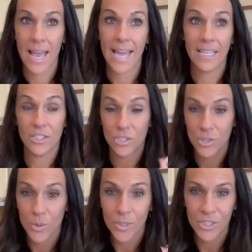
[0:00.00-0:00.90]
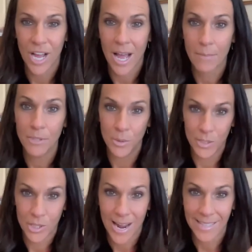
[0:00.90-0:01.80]
And it's your job to
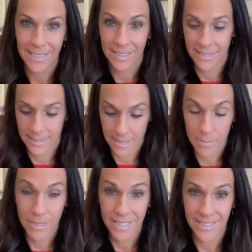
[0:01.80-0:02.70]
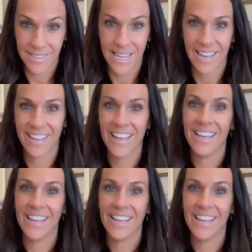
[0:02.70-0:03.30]
attract, this is an abundance deck.